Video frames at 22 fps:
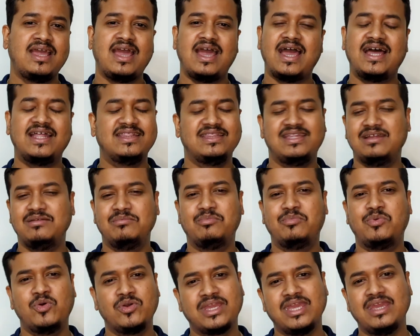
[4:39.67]
and then
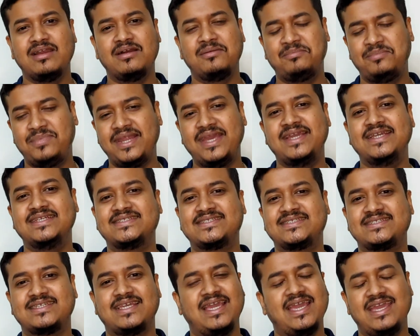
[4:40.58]
booking a place
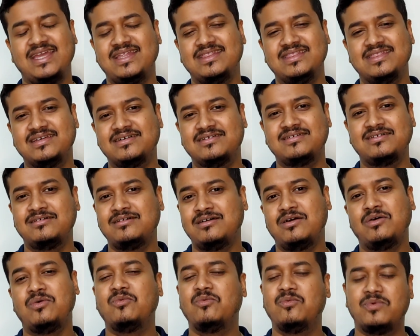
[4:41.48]
in the
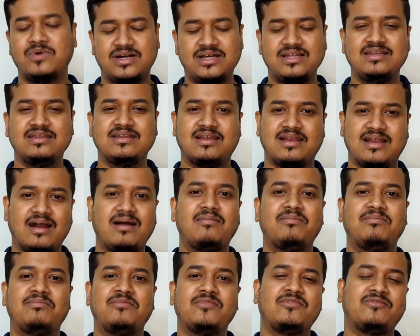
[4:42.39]
World Cup
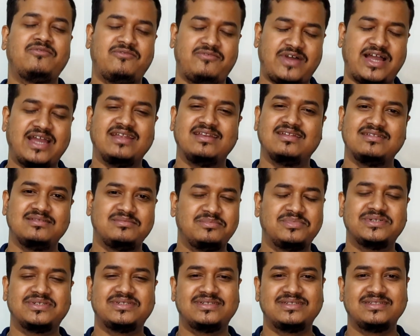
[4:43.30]
final
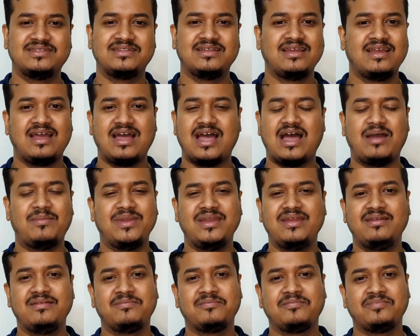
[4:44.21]
berth. I
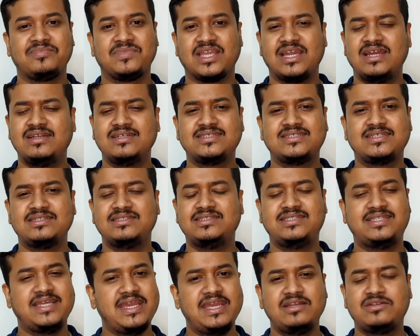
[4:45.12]
mean, it is a
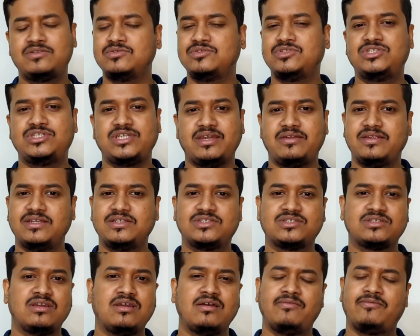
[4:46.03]
day to cherish
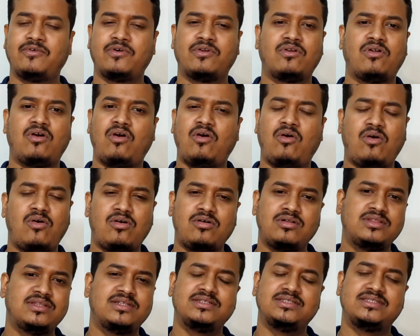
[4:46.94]
for
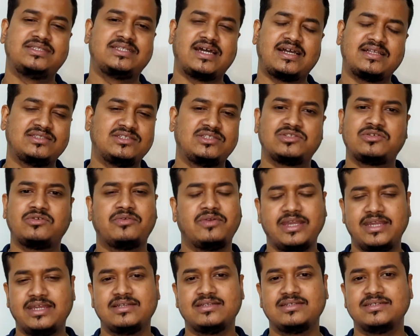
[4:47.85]
all the Dutch
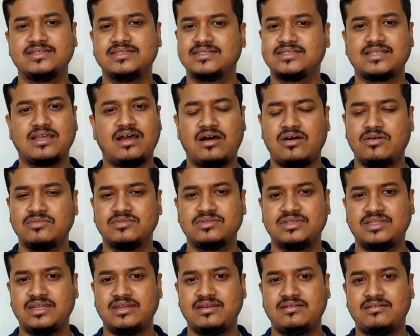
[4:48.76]
cricketers out
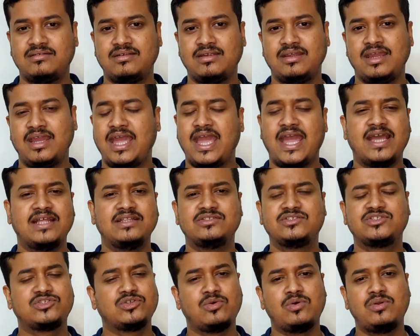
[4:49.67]
there. And
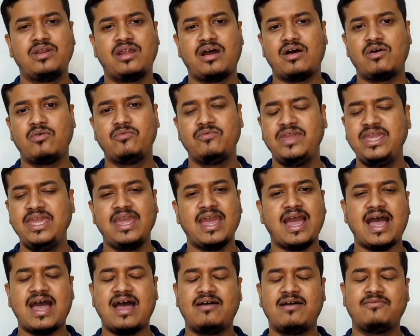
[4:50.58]
so now we
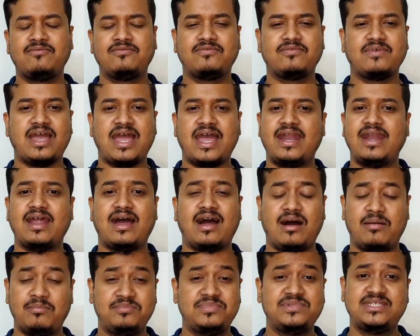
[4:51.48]
have an
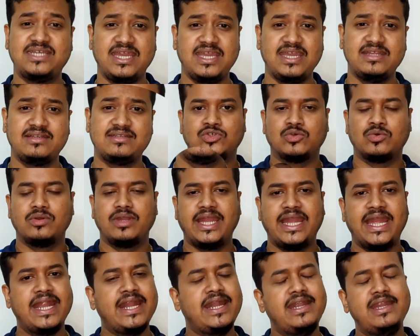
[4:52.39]
update. So
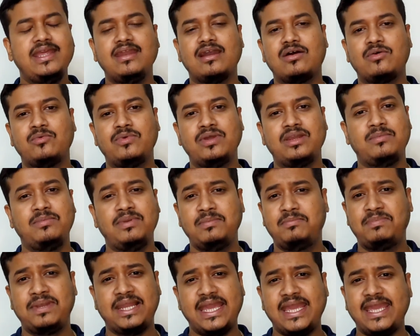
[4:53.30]
India will be
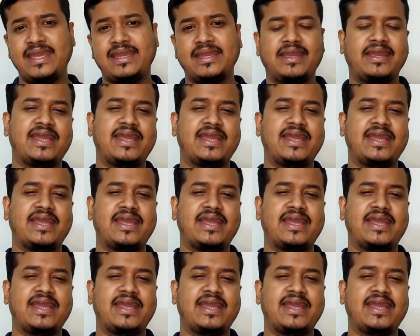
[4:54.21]
playing